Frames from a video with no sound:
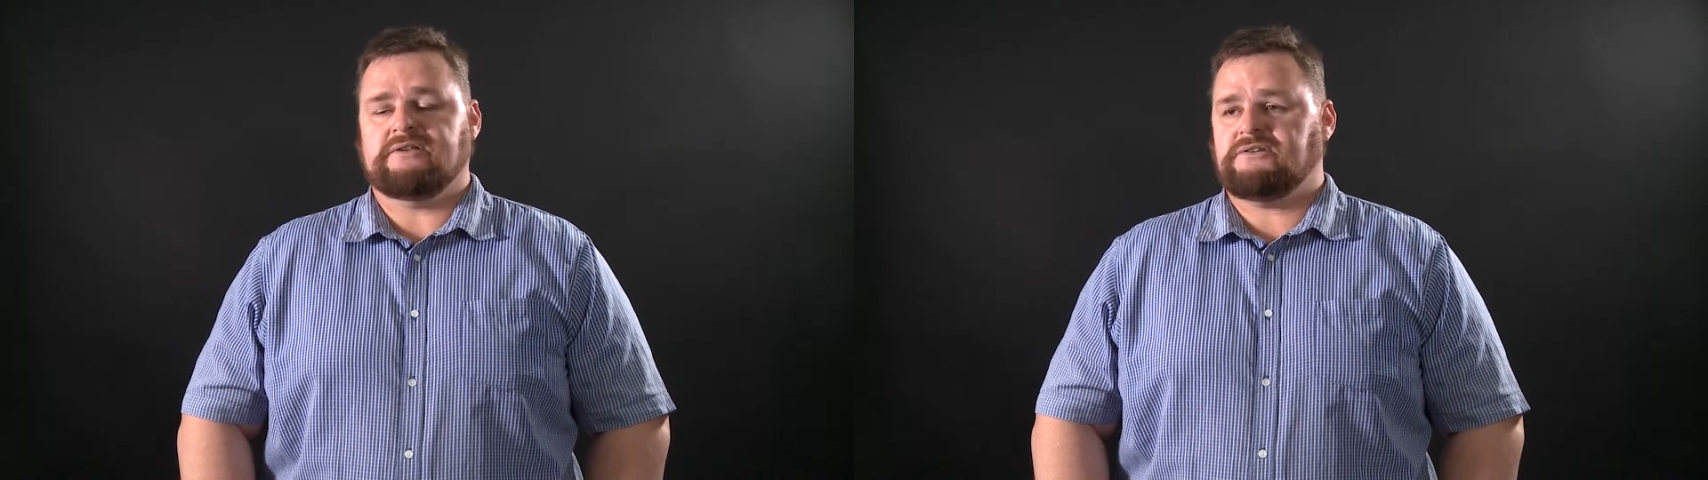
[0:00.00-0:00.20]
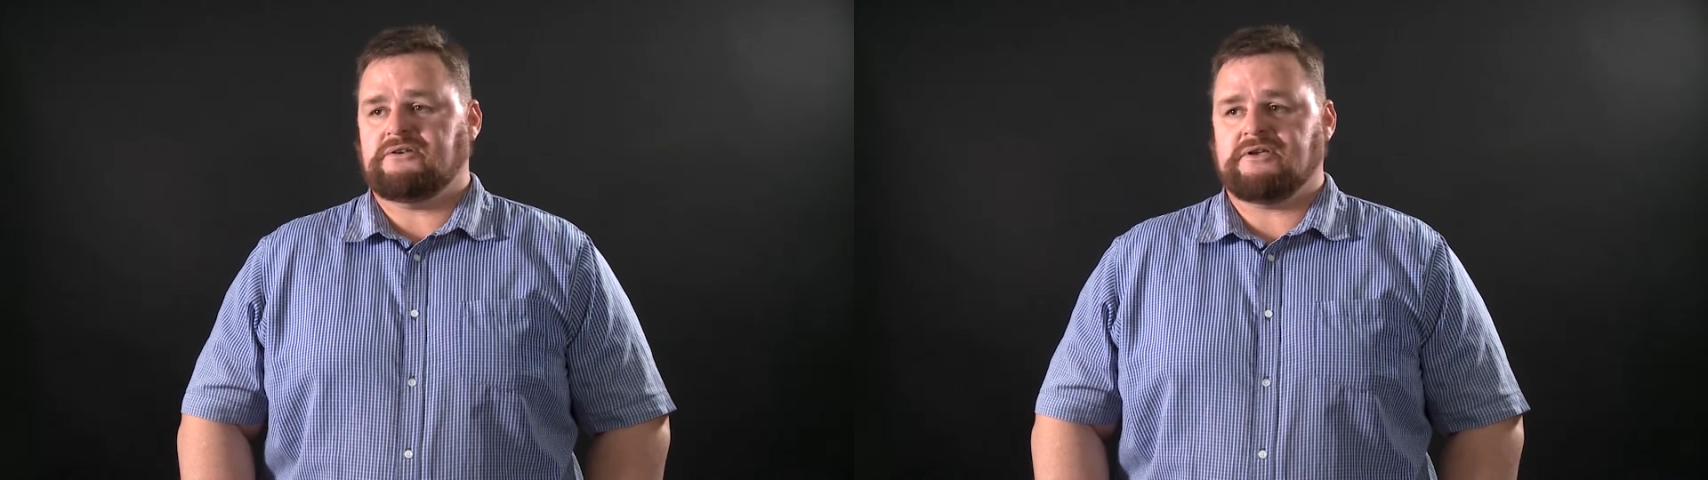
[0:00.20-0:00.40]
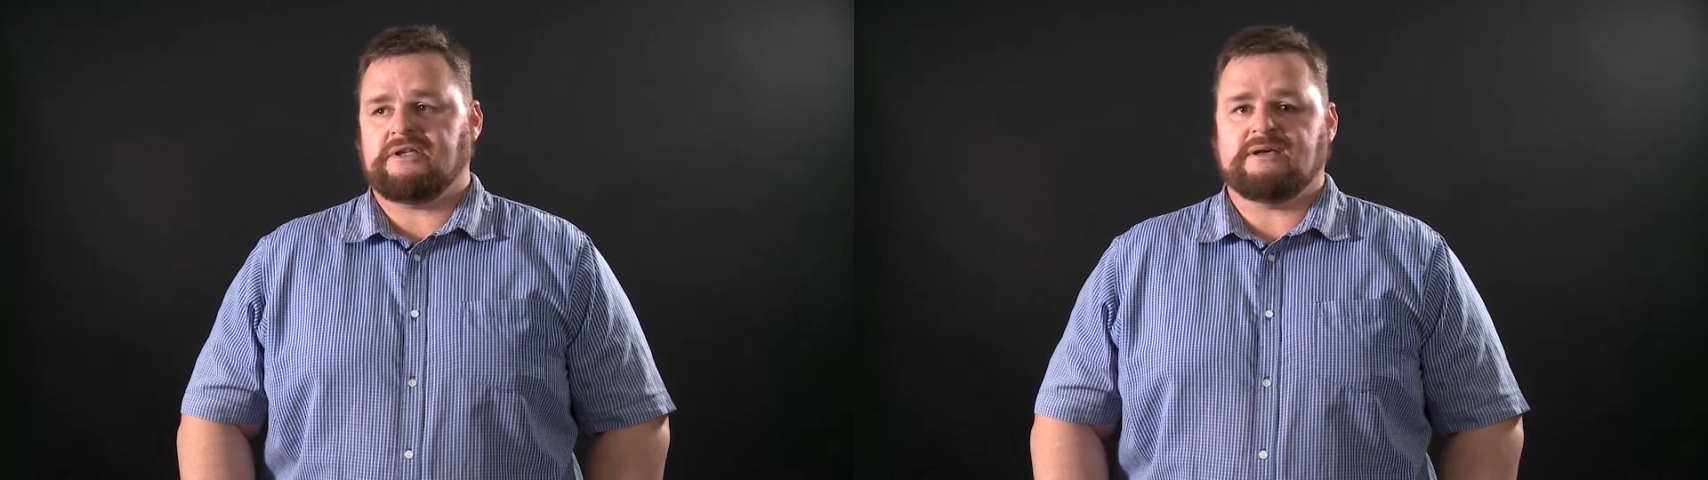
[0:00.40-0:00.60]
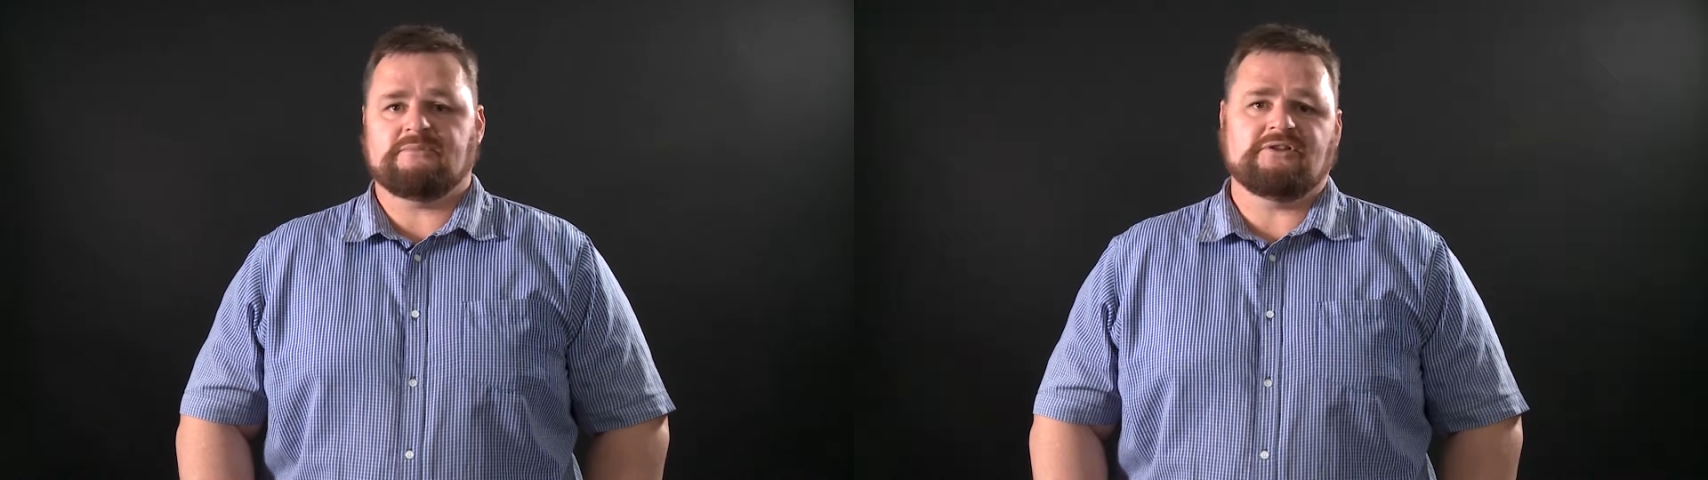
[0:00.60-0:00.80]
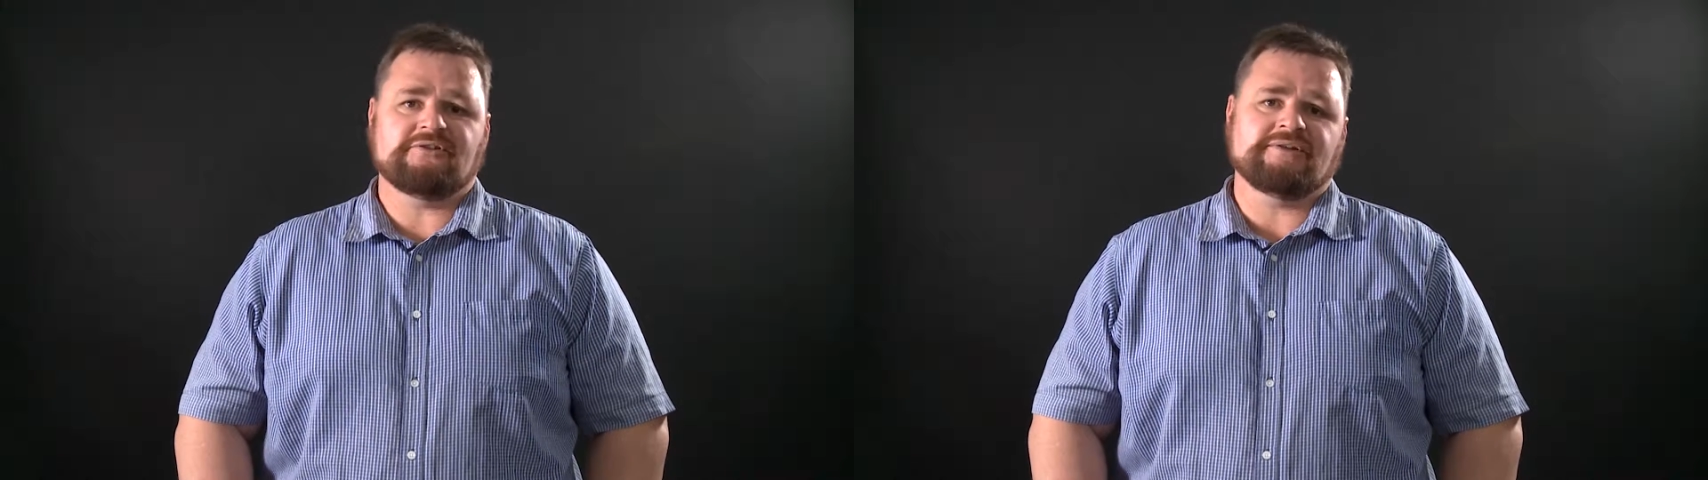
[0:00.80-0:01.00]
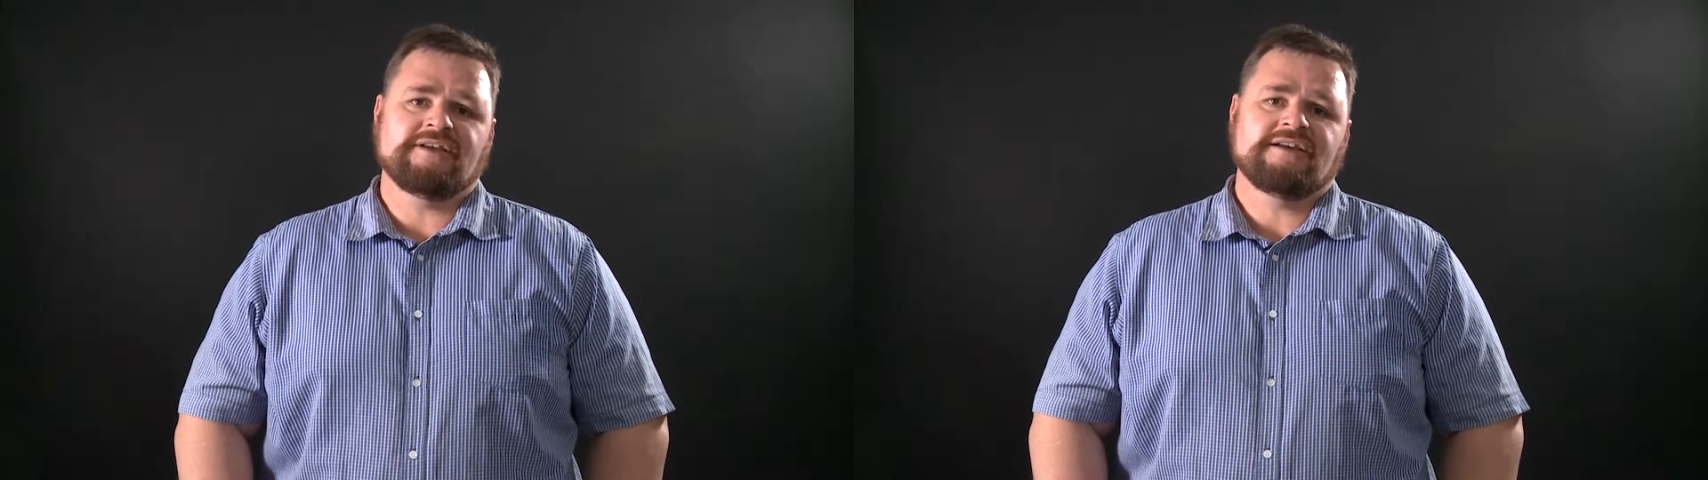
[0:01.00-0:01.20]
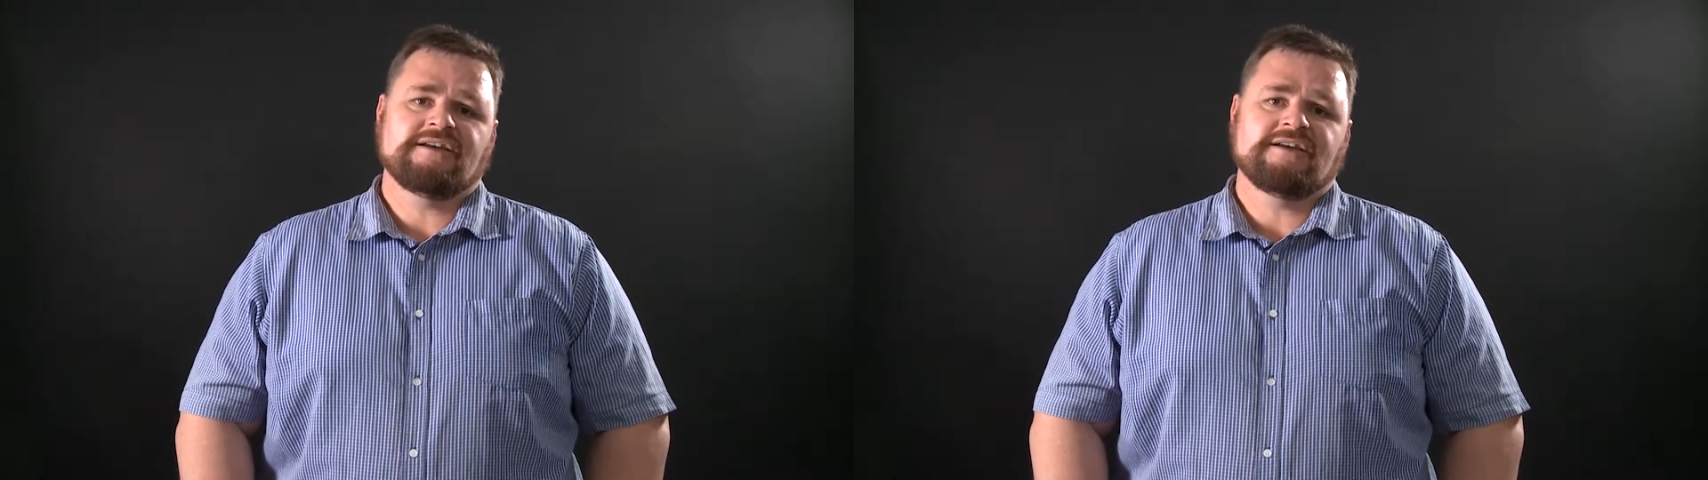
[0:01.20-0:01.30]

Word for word: that you can come along.